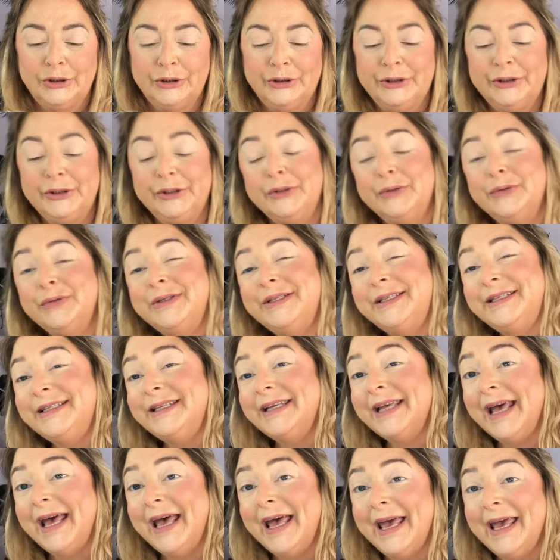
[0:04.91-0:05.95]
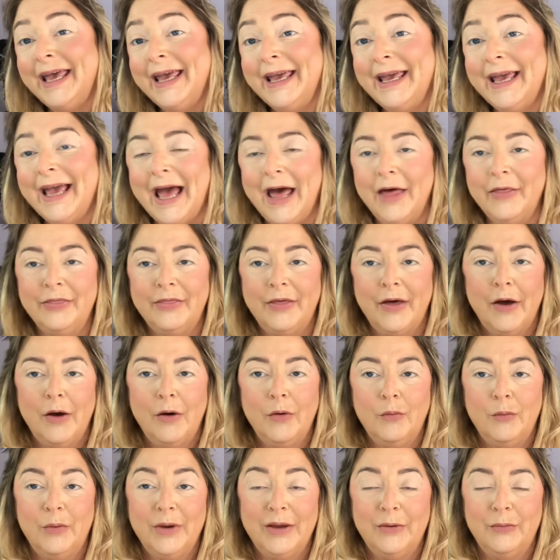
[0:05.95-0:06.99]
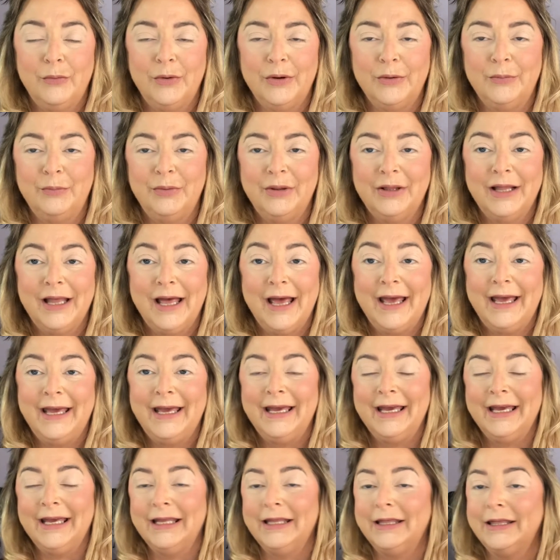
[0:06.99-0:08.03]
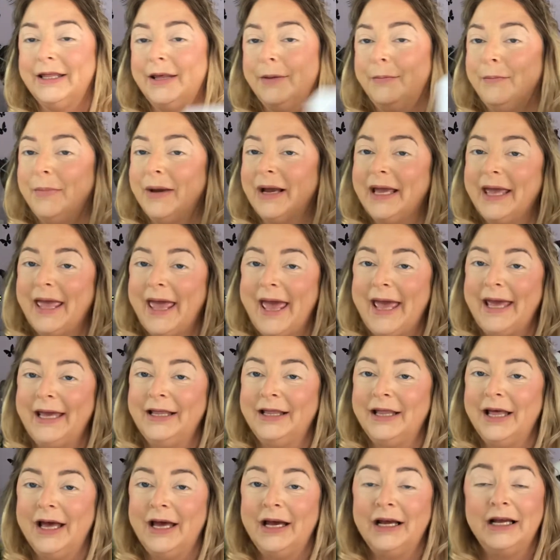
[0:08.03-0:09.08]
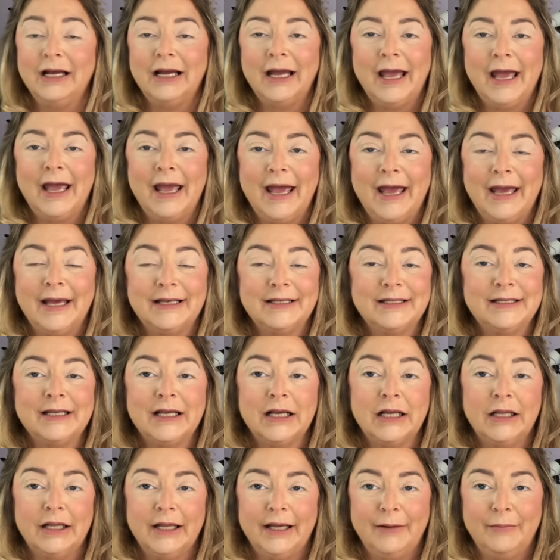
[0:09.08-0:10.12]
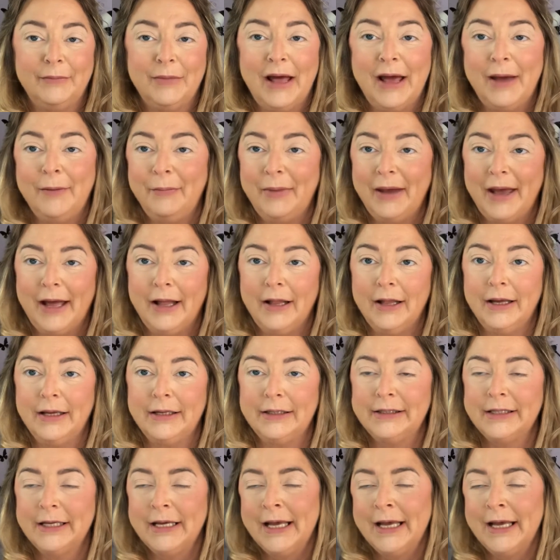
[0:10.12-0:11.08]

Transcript: Today I thought we would play in the Mikayla x Glamlite palette.